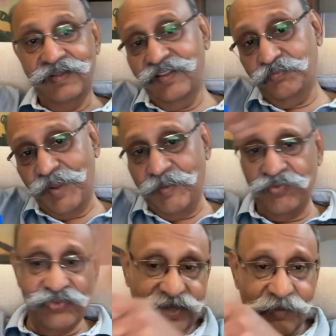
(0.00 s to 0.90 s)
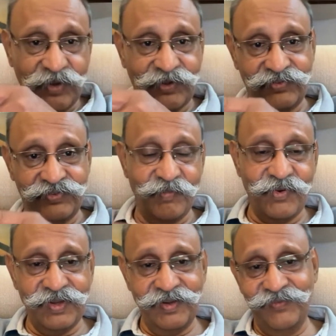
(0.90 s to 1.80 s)
These pipes which come across the
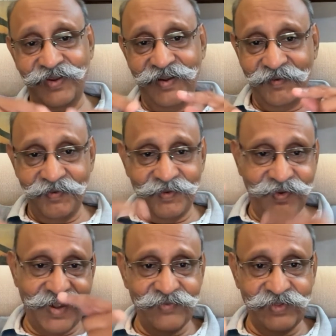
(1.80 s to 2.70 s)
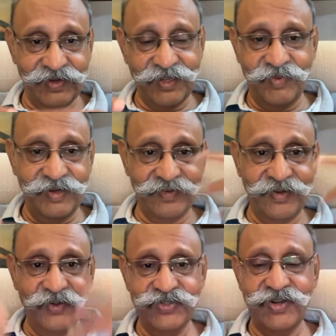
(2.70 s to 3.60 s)
mountain will drive the turbines,
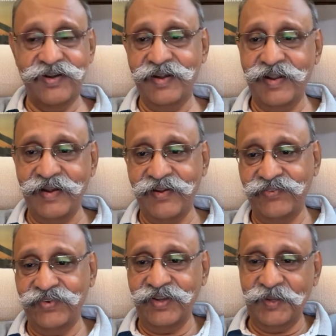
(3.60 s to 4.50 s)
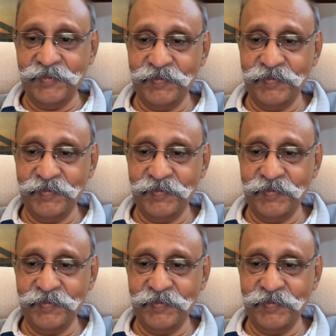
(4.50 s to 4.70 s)
and you generate electricity.